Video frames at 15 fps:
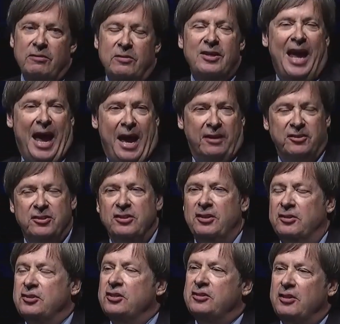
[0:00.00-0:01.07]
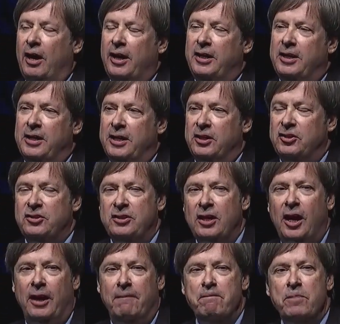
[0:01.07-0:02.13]
tasks that society needs
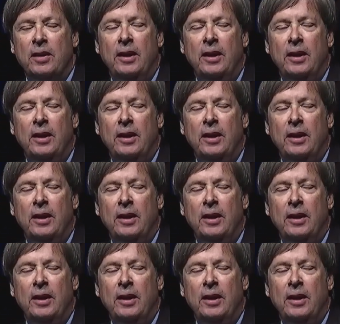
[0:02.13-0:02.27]
done.